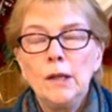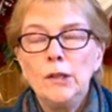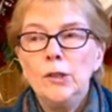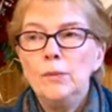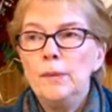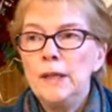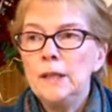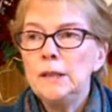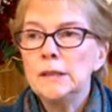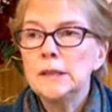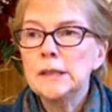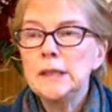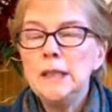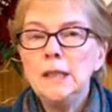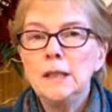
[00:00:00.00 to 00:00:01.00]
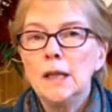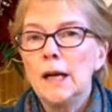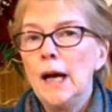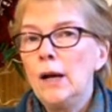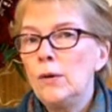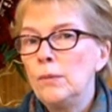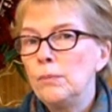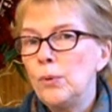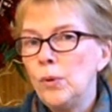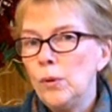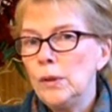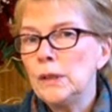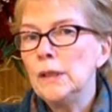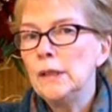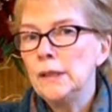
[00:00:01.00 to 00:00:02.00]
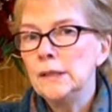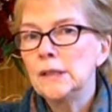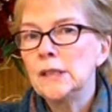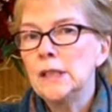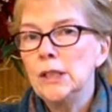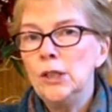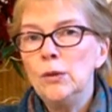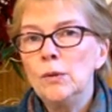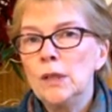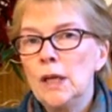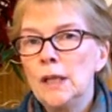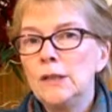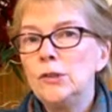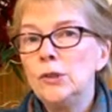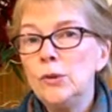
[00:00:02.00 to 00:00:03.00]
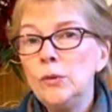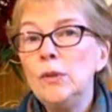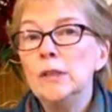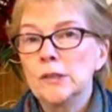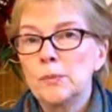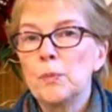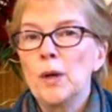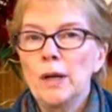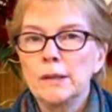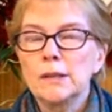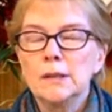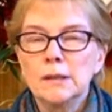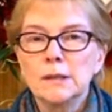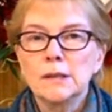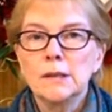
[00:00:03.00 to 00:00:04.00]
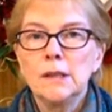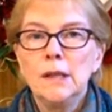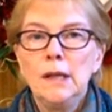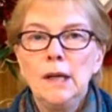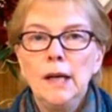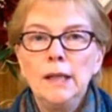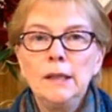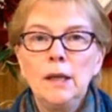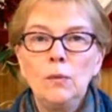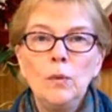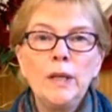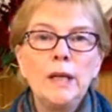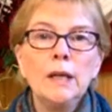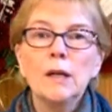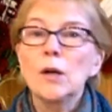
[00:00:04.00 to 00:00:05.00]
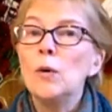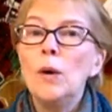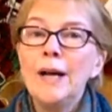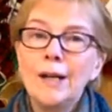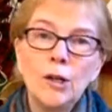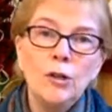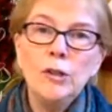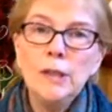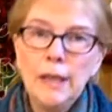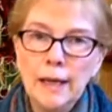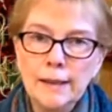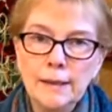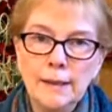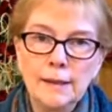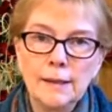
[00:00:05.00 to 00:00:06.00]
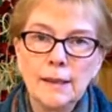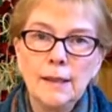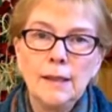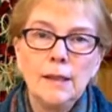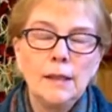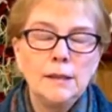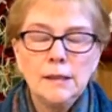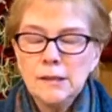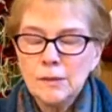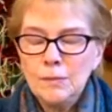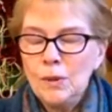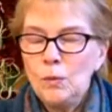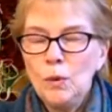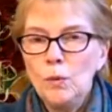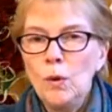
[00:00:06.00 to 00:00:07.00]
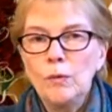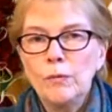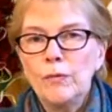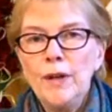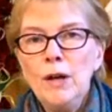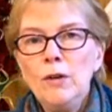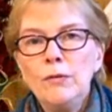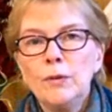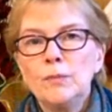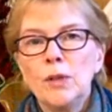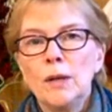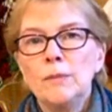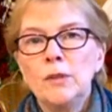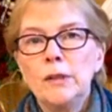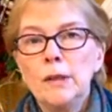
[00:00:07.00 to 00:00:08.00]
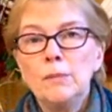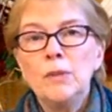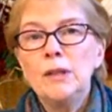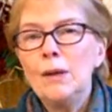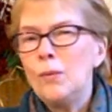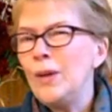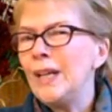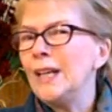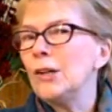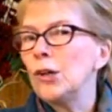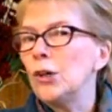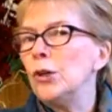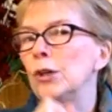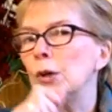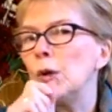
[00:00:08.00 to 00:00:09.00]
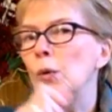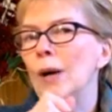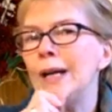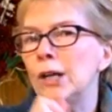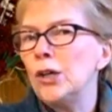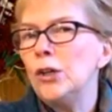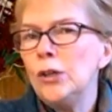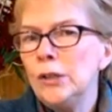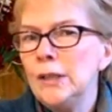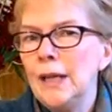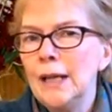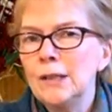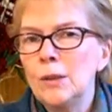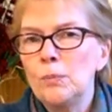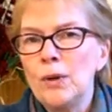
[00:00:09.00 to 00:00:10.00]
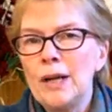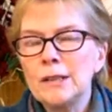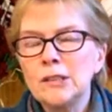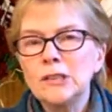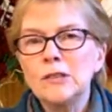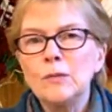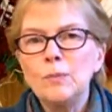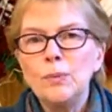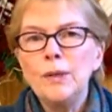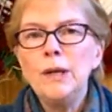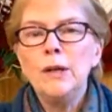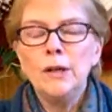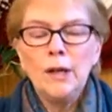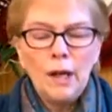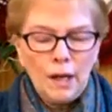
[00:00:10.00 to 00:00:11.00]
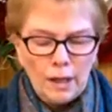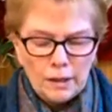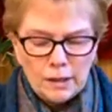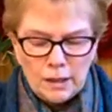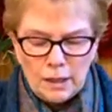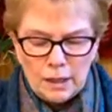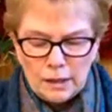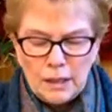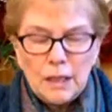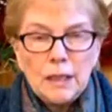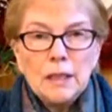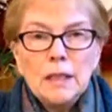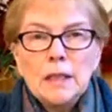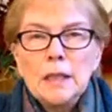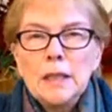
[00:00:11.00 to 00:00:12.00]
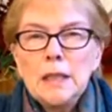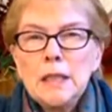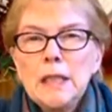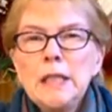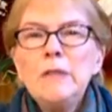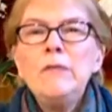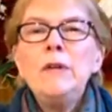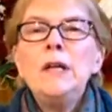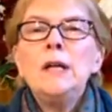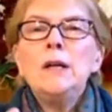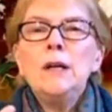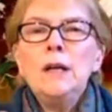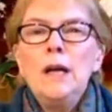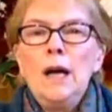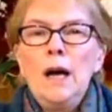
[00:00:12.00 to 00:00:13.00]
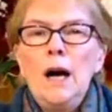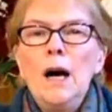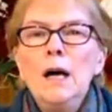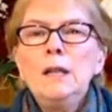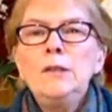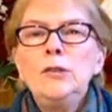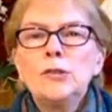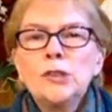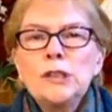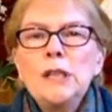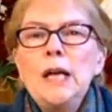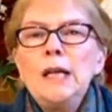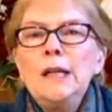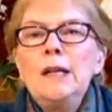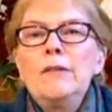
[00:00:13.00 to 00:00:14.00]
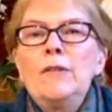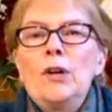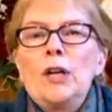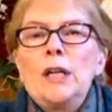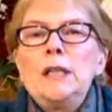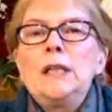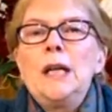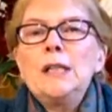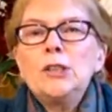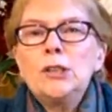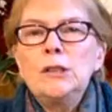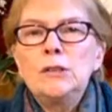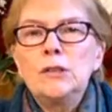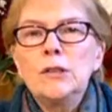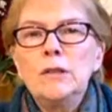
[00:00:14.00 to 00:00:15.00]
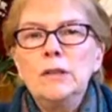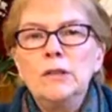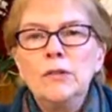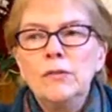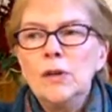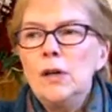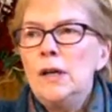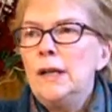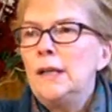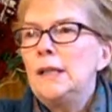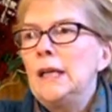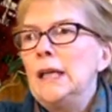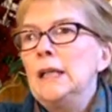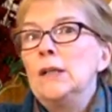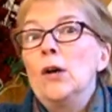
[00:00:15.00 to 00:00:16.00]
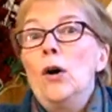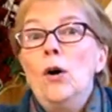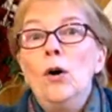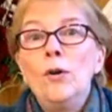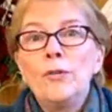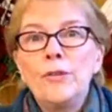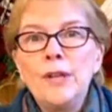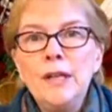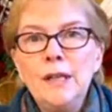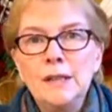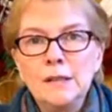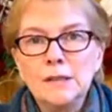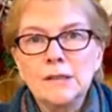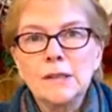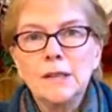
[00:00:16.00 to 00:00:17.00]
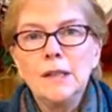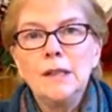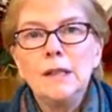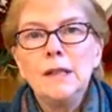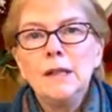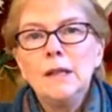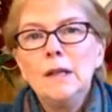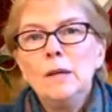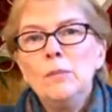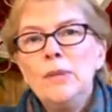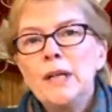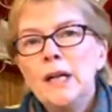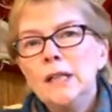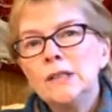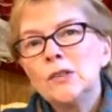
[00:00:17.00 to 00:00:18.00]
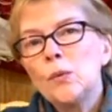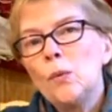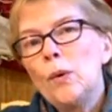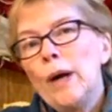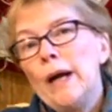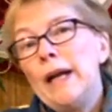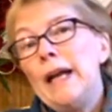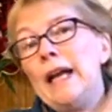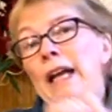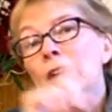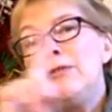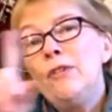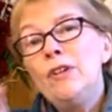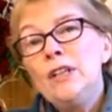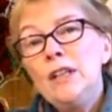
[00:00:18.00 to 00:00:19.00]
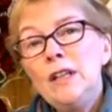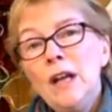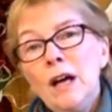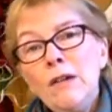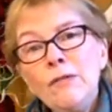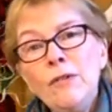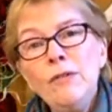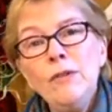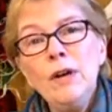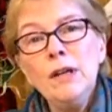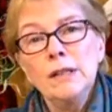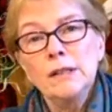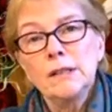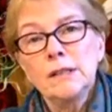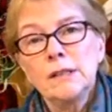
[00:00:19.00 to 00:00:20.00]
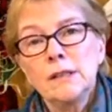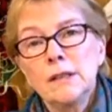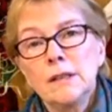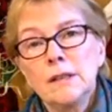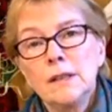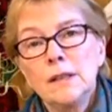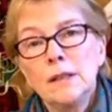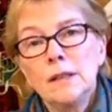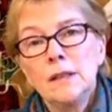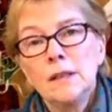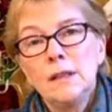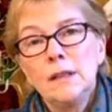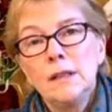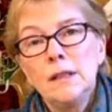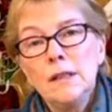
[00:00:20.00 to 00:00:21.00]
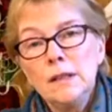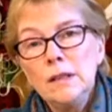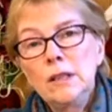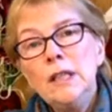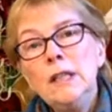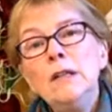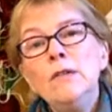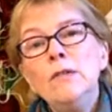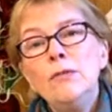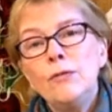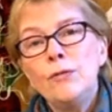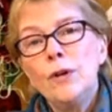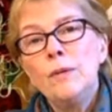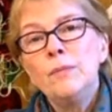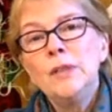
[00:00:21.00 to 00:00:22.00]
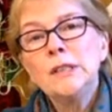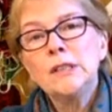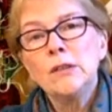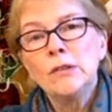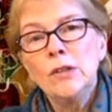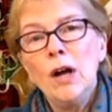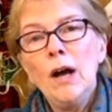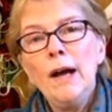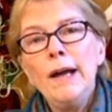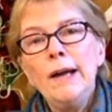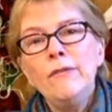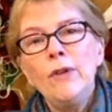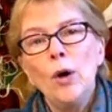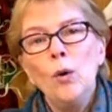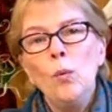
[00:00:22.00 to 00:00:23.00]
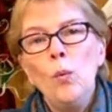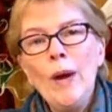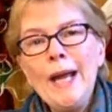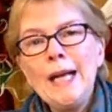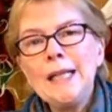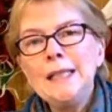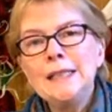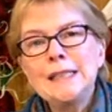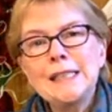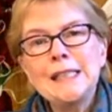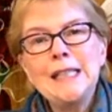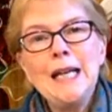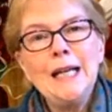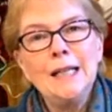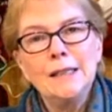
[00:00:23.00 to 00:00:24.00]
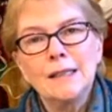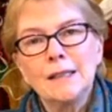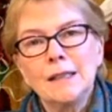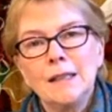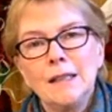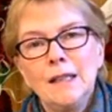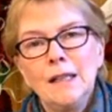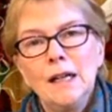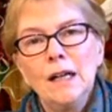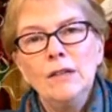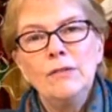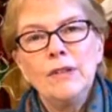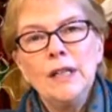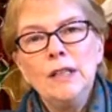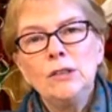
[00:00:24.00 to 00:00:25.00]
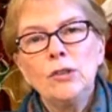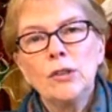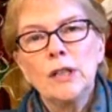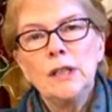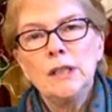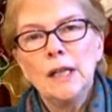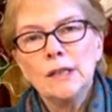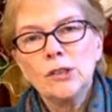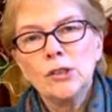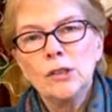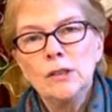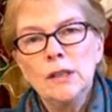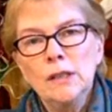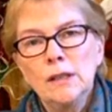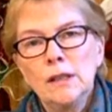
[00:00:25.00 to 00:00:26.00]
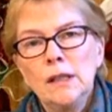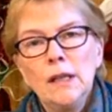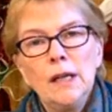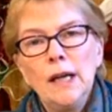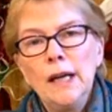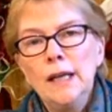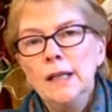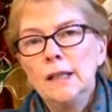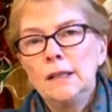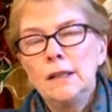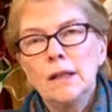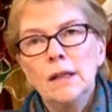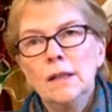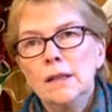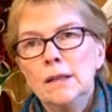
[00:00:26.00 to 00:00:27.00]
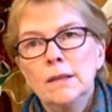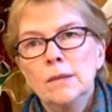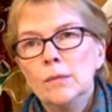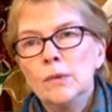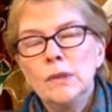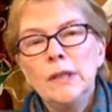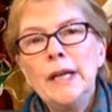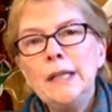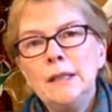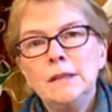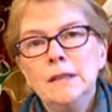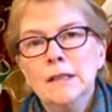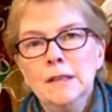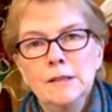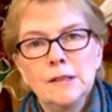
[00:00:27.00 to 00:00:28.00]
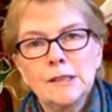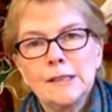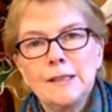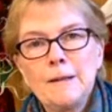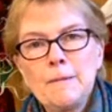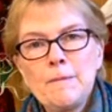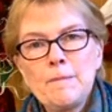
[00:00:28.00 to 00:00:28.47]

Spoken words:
you begin to see that how important it is that you and I do this practice and that we get quite good at it. It doesn't mean we won't fail from time to time, but that we get quite good at the practice of prayer, the living understanding of our connection to the divine in all things. Because if enough of us live from this alive, awakened state of interconnection and relatedness,